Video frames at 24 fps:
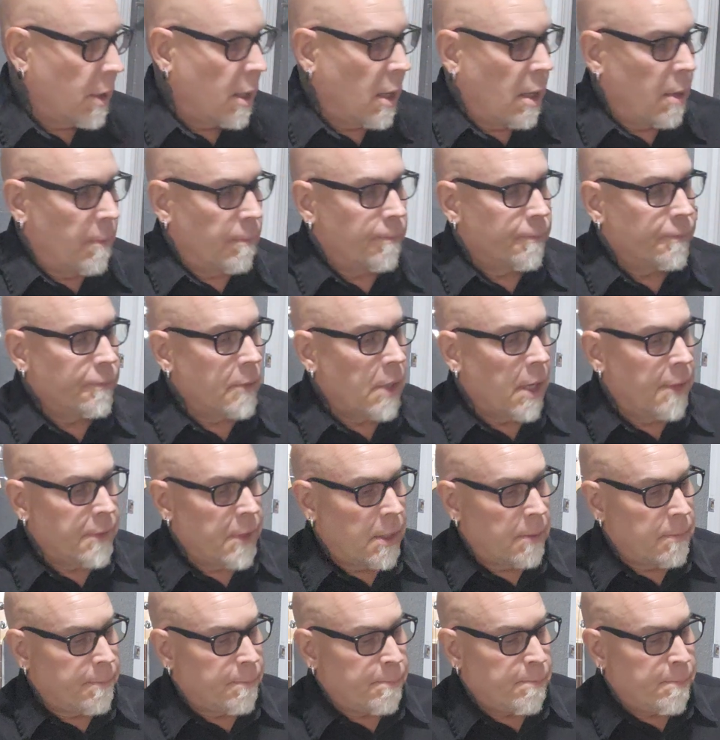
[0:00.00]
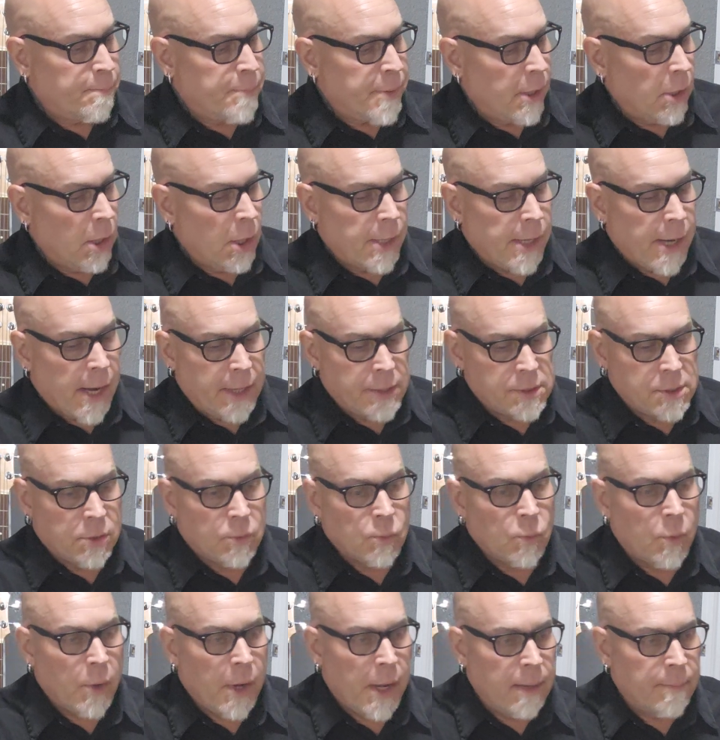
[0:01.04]
And then Bill and I
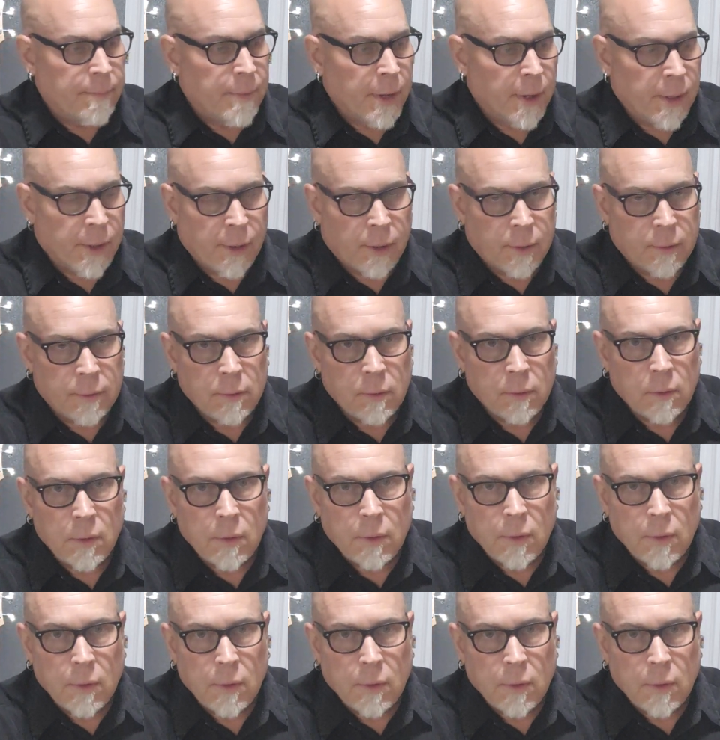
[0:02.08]
did way better